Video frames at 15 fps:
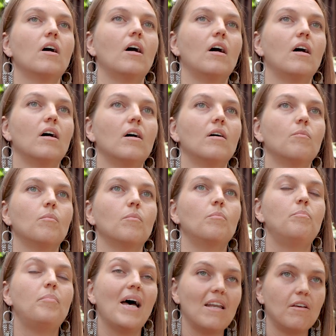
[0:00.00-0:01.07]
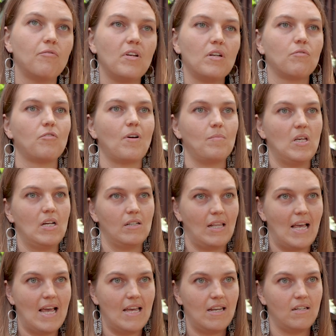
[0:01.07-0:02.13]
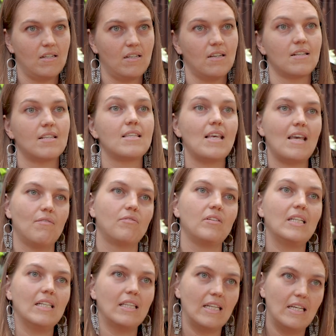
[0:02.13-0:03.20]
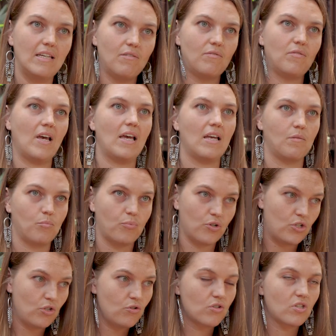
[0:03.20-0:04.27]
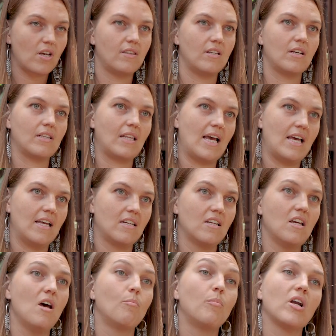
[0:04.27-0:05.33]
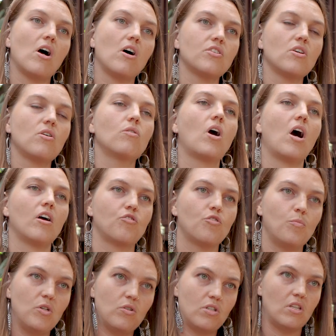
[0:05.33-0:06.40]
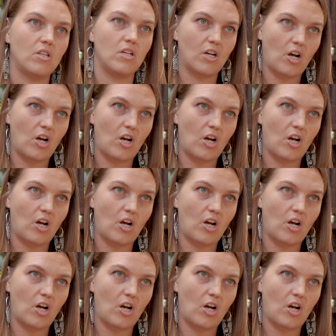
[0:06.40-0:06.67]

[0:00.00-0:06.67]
uh, benefit from their land, safely live and produce on their land, but also contribute to the